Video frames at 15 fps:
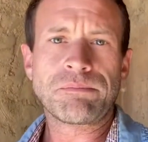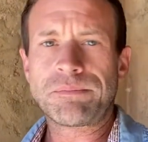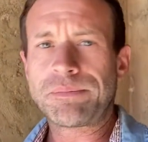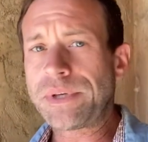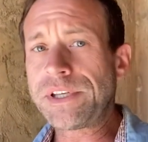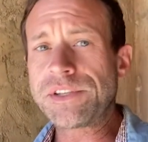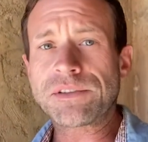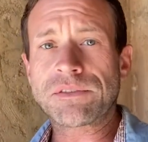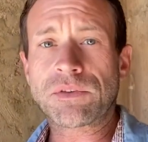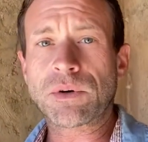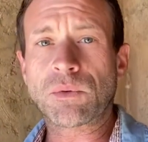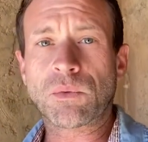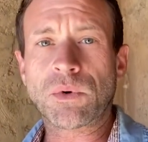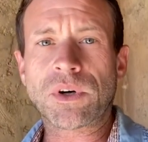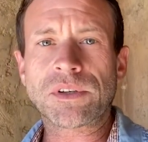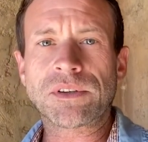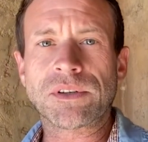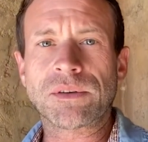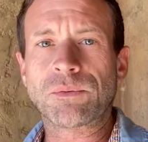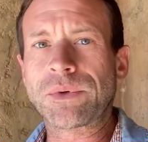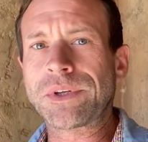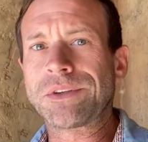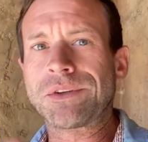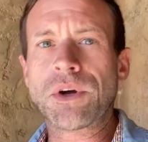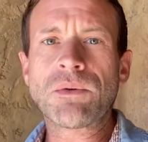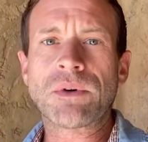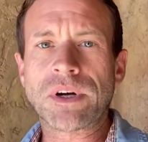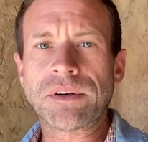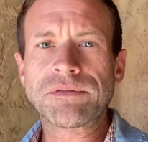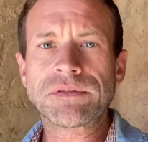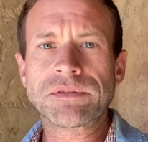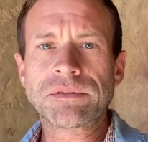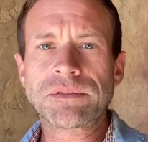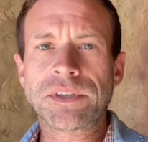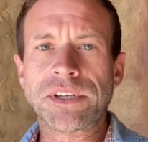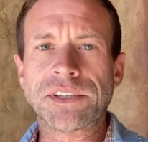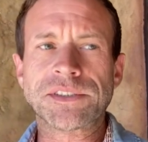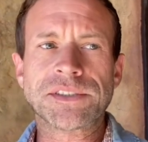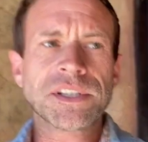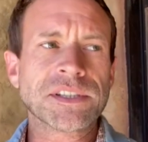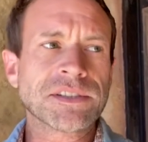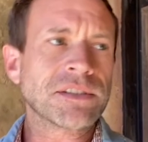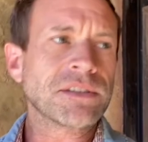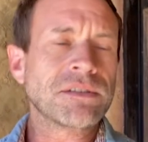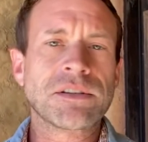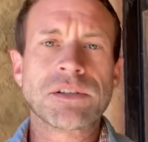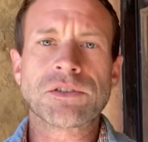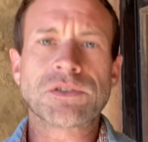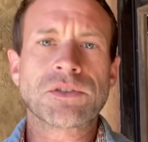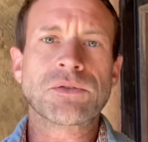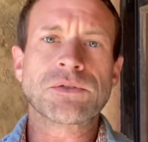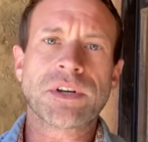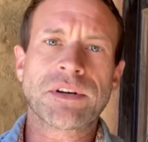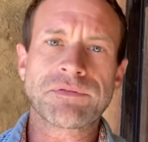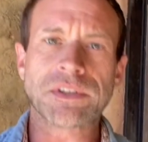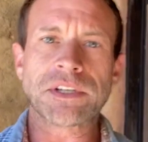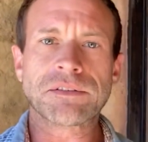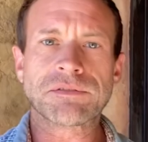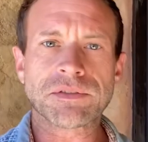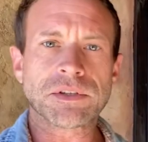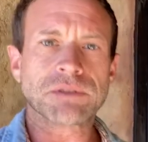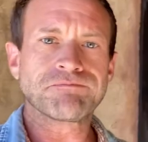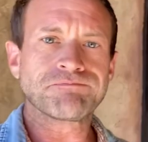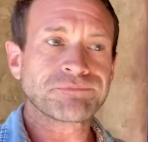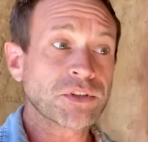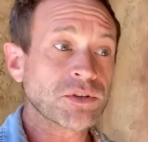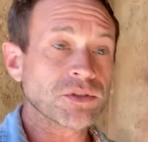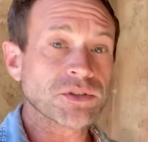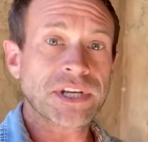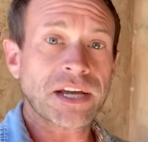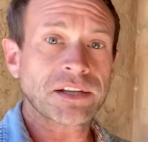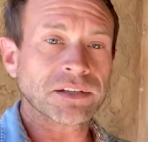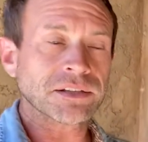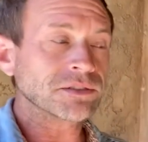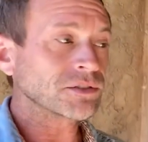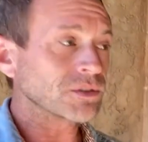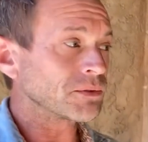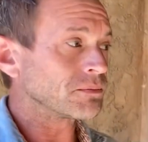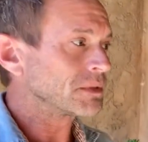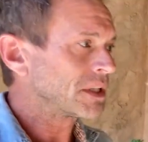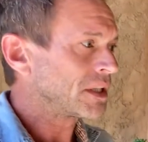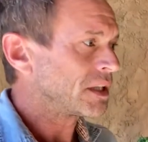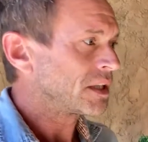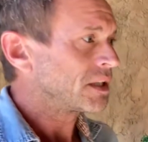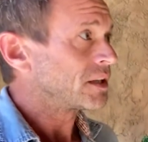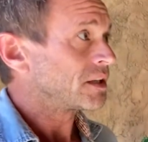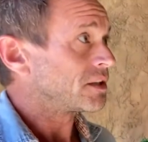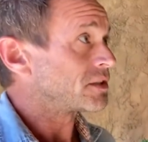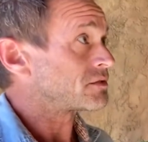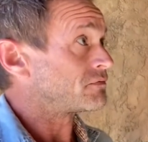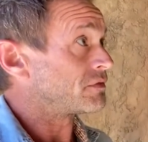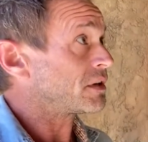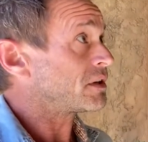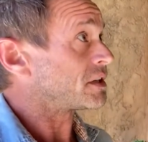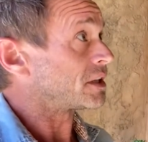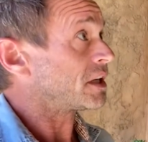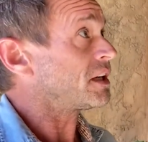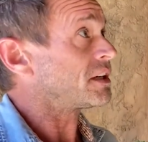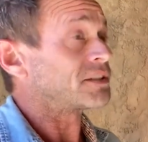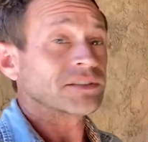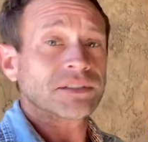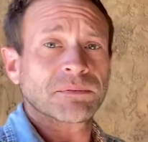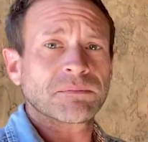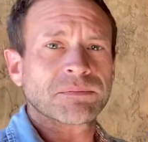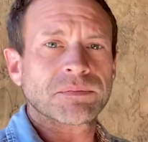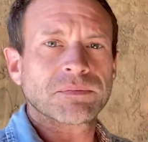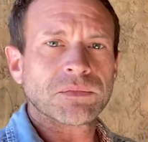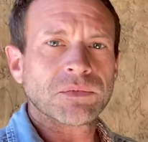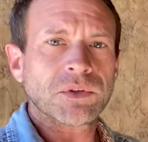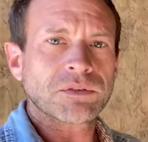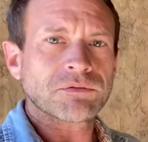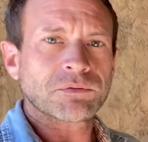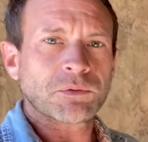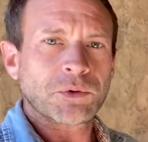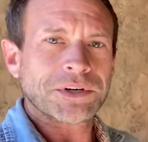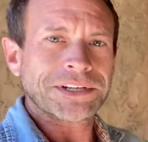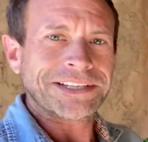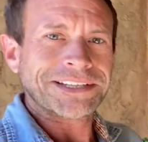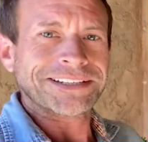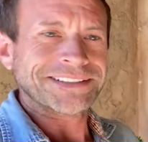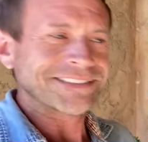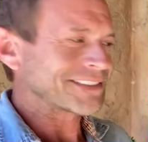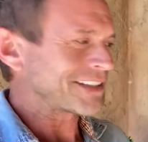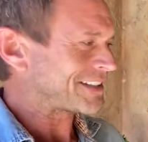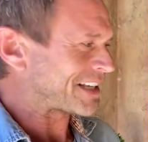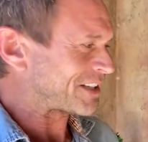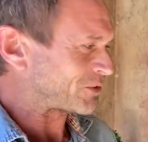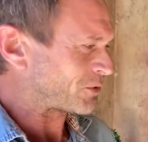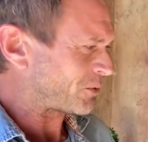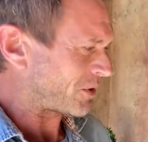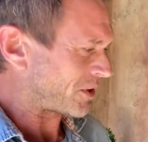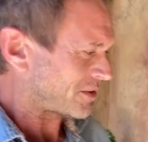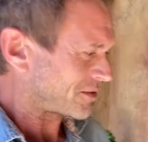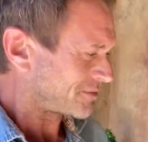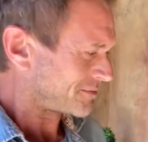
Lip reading: piece of her work that we know of that exists that shows off any of her talent. So it's very nice. I'm looking forward to getting inside that door.